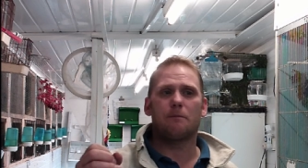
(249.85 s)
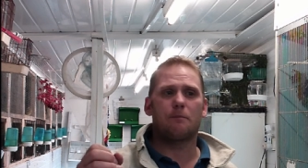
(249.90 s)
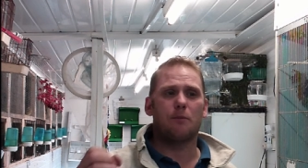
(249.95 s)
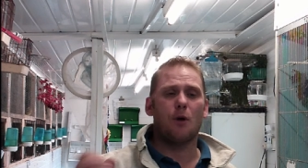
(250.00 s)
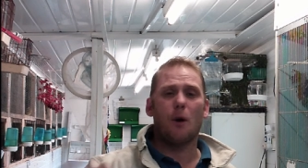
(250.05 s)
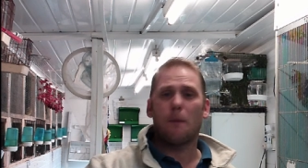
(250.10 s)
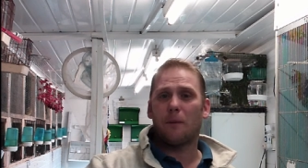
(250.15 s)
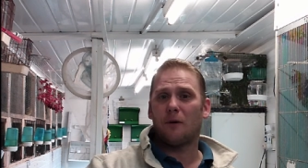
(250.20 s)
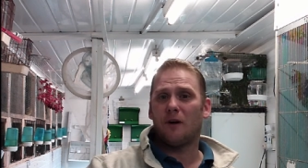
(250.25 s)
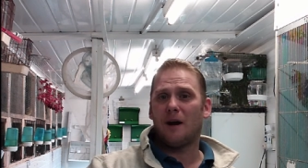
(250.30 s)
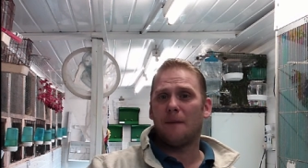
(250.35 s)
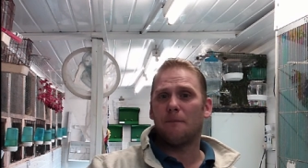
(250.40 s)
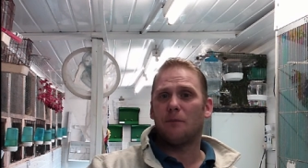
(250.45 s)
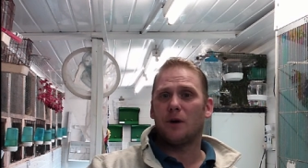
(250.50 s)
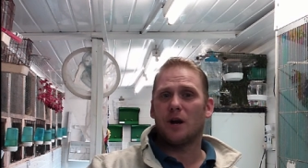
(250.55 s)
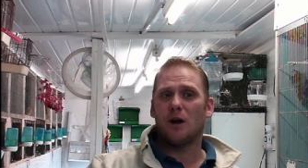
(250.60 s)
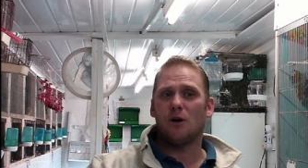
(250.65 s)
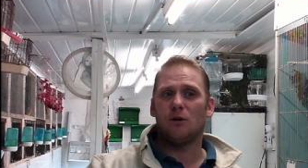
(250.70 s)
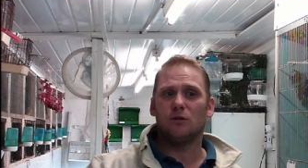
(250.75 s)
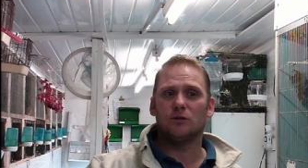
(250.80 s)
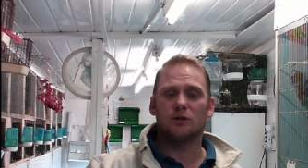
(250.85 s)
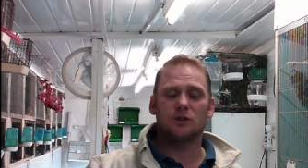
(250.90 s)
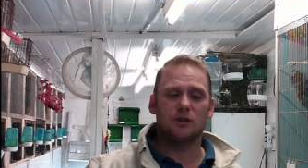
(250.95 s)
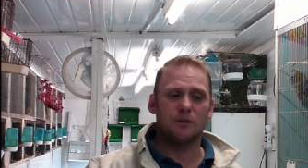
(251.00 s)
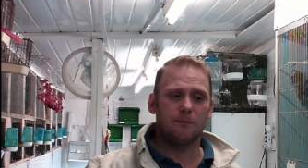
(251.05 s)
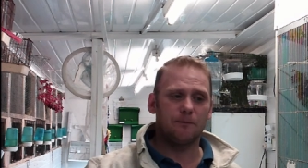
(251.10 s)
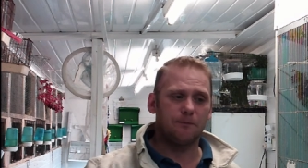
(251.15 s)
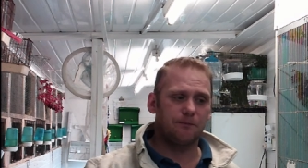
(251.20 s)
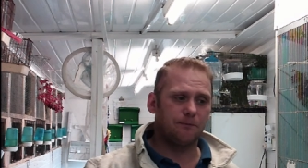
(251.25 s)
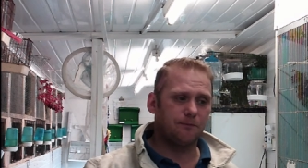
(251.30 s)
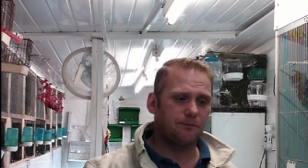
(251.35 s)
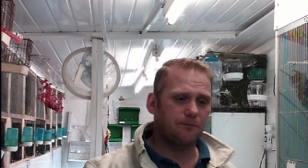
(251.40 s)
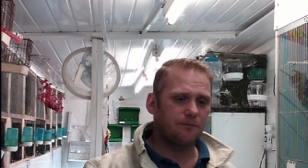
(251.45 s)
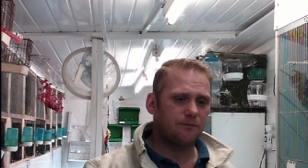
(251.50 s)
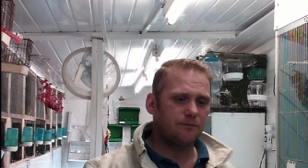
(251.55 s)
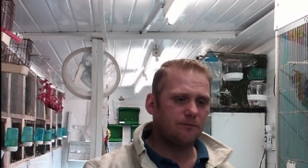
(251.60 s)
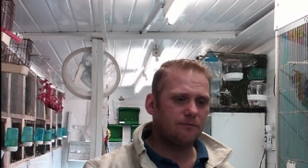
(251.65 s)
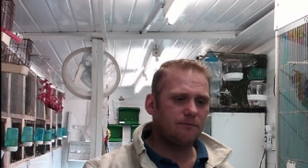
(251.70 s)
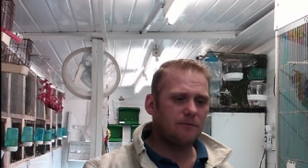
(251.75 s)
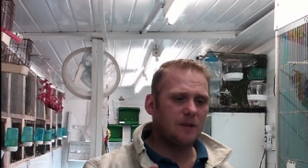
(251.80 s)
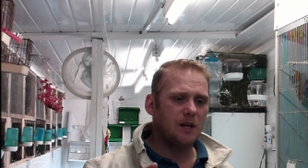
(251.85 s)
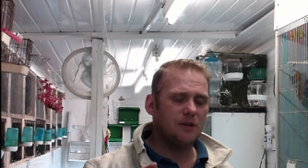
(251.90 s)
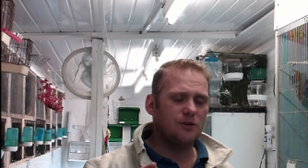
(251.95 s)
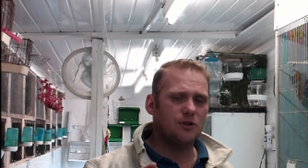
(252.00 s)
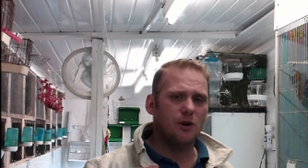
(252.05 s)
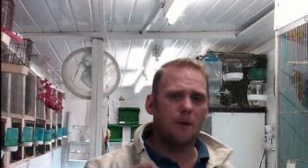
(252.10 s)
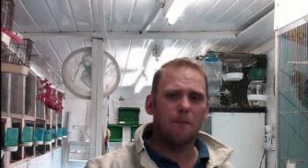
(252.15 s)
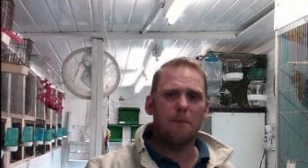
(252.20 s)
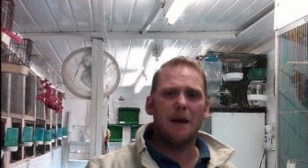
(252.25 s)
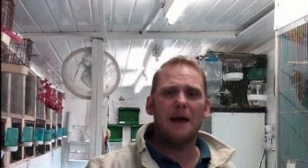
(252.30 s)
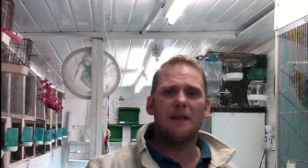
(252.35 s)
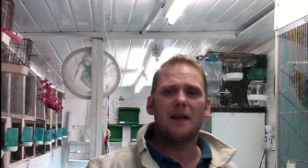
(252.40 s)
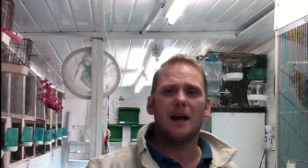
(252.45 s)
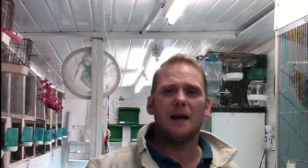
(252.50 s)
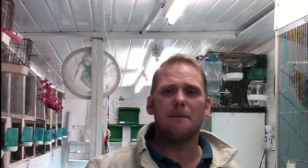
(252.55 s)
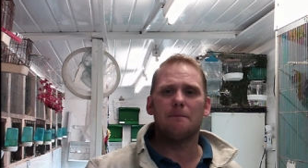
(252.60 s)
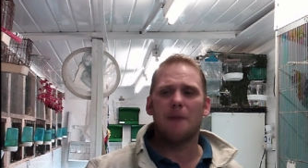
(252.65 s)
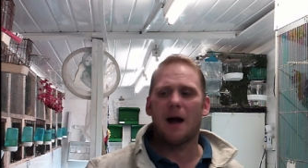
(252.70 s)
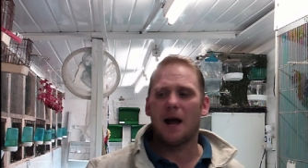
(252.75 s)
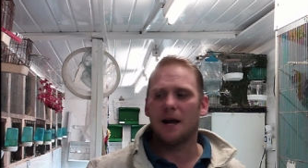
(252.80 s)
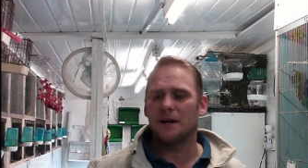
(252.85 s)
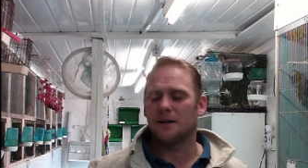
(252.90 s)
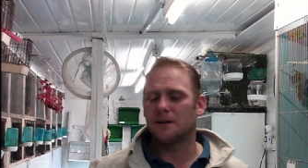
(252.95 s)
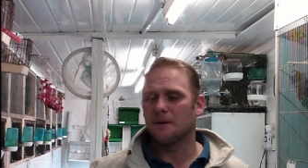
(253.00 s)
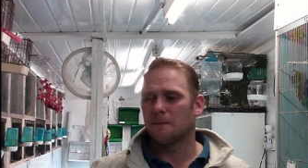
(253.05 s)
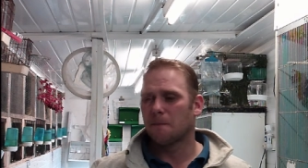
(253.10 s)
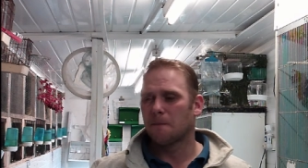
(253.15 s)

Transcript: proper embryos. So bear that in mind.